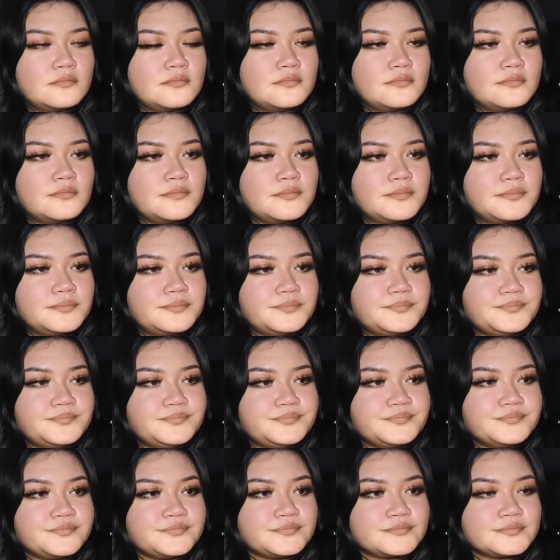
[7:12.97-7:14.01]

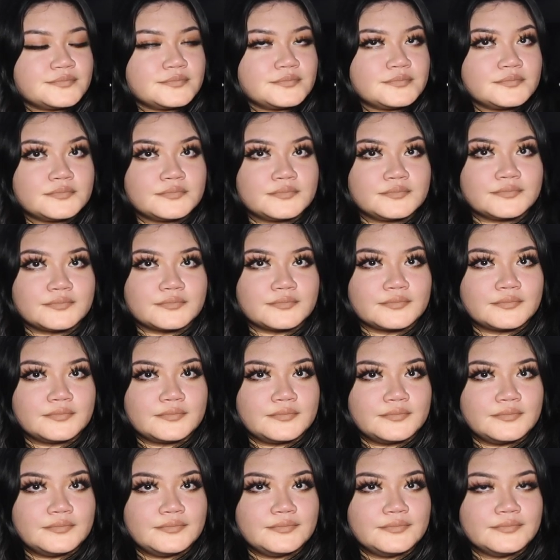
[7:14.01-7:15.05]

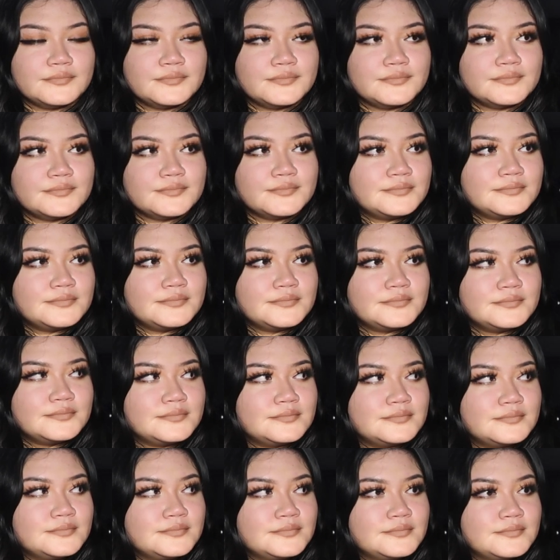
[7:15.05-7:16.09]

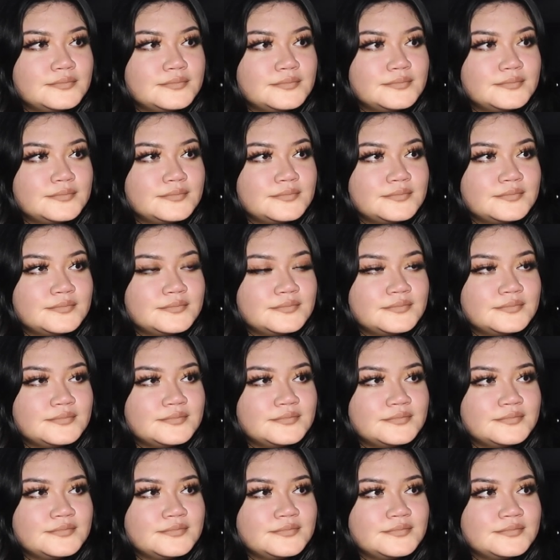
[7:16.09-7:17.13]

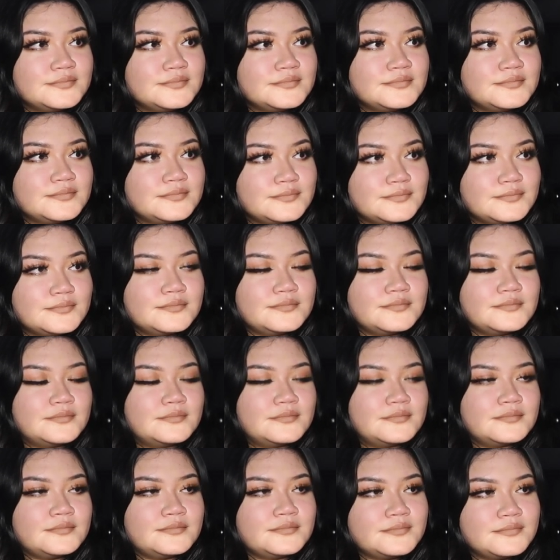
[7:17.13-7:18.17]

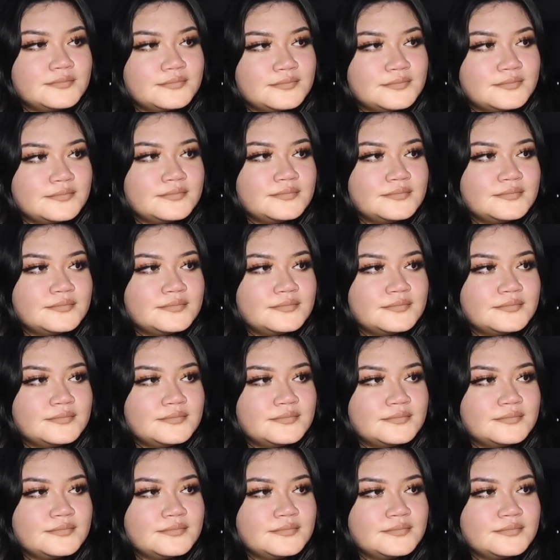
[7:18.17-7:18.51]
This person isn't speaking.